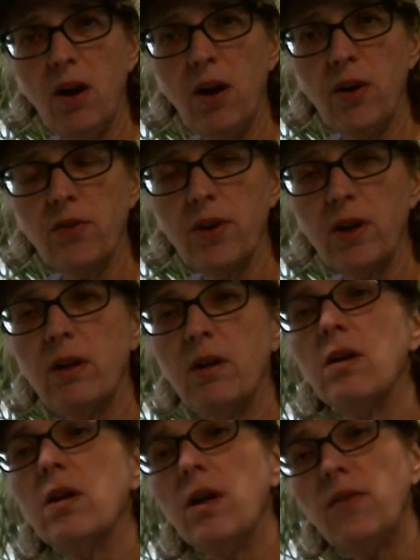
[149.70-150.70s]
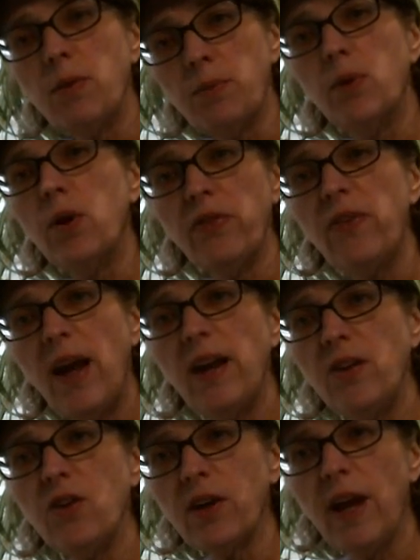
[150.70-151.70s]
100, if you put
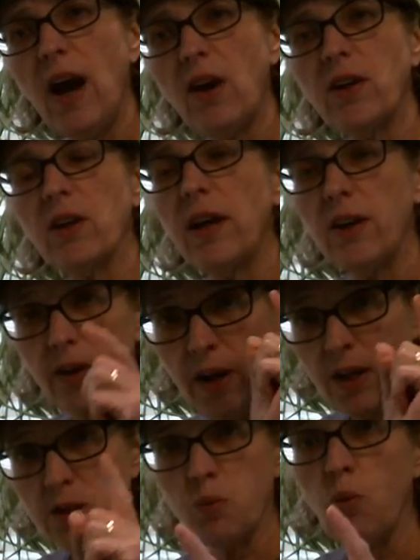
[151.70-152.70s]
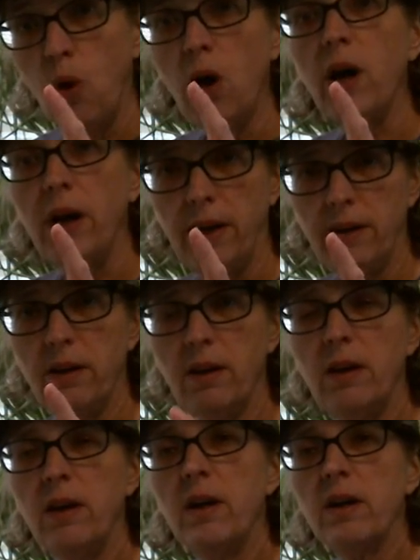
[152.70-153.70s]
that in your calculator as 1
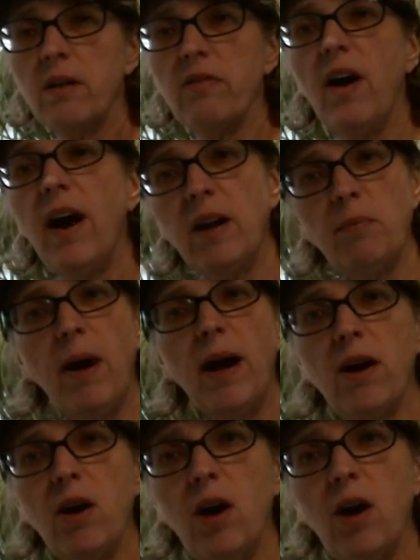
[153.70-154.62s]
divided by